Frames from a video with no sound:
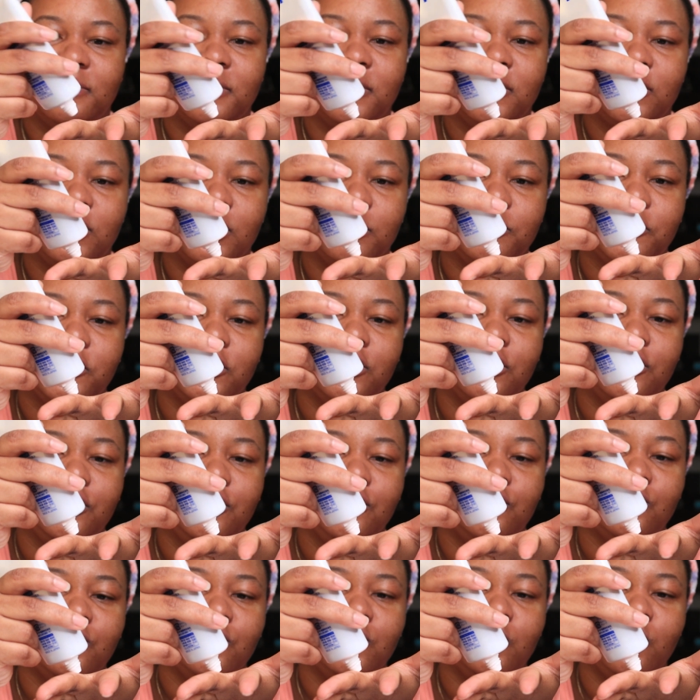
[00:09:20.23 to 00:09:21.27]
So I'm just gonna
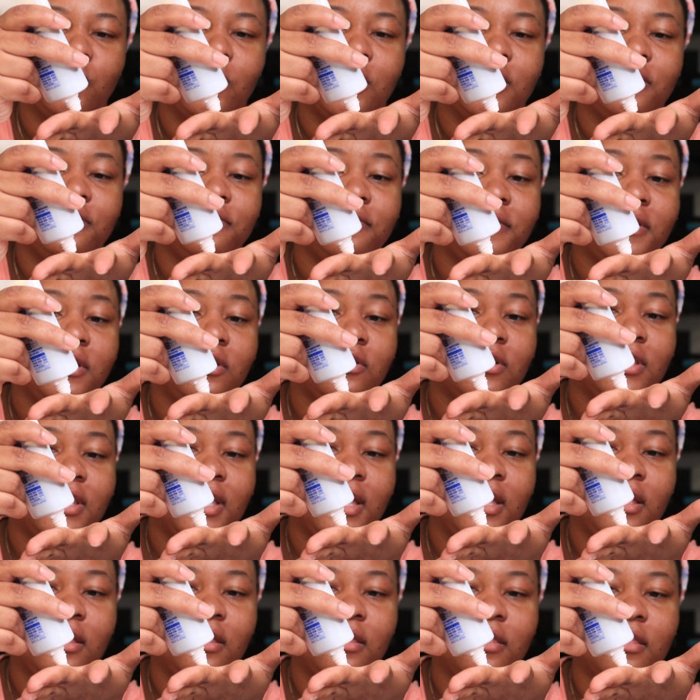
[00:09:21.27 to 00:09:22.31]
use 1 finger
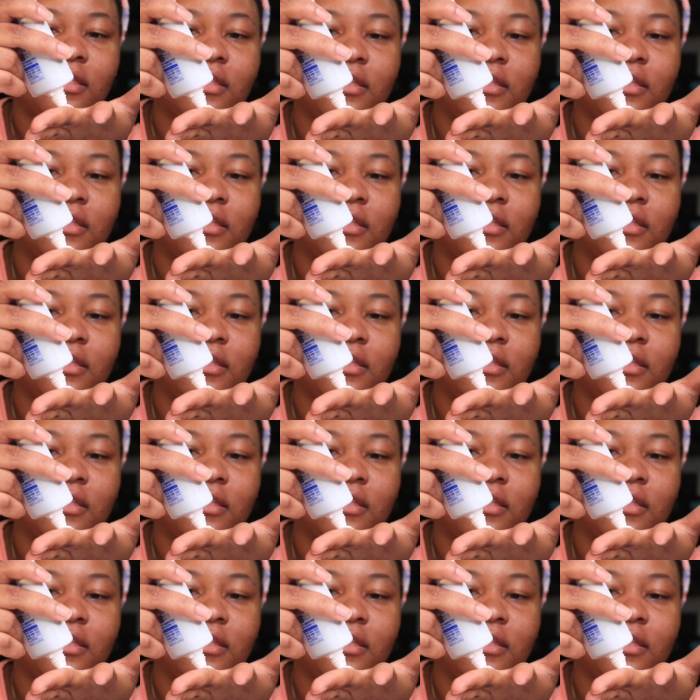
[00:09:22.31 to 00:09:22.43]
length,